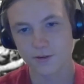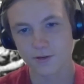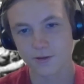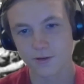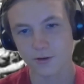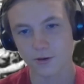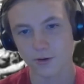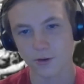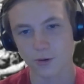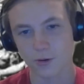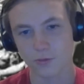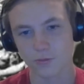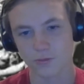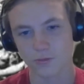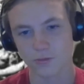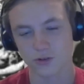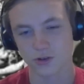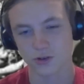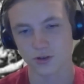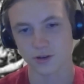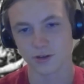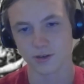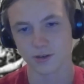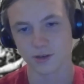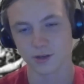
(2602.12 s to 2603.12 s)
Oh
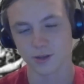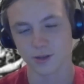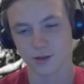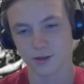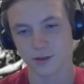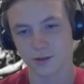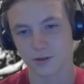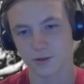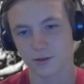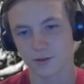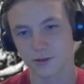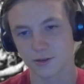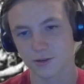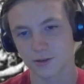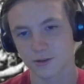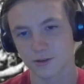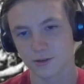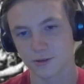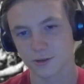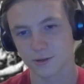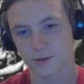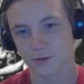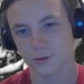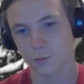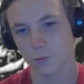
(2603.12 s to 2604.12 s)
geez, he's
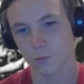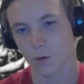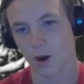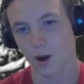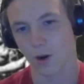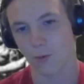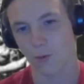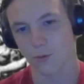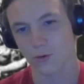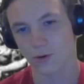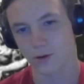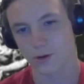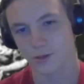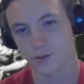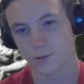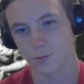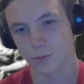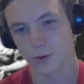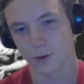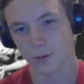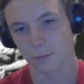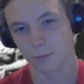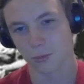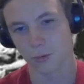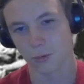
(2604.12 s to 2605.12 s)
a
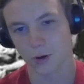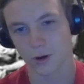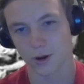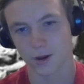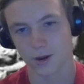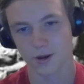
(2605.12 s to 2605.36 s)
big boy.